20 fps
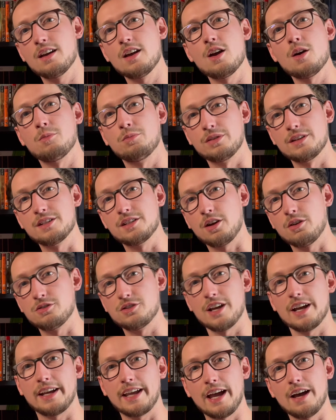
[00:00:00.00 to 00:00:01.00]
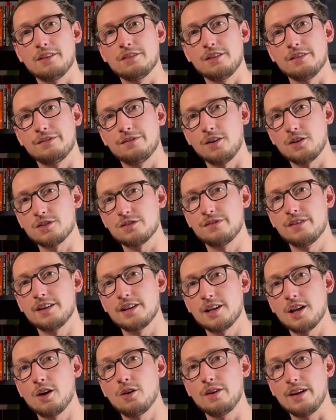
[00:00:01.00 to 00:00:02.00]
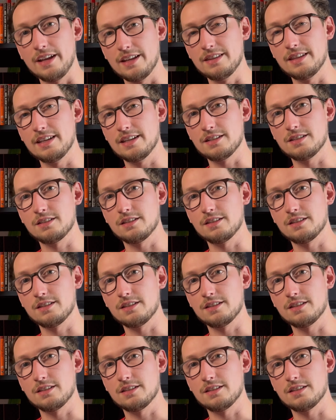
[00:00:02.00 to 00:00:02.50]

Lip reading: please go check out the first video in this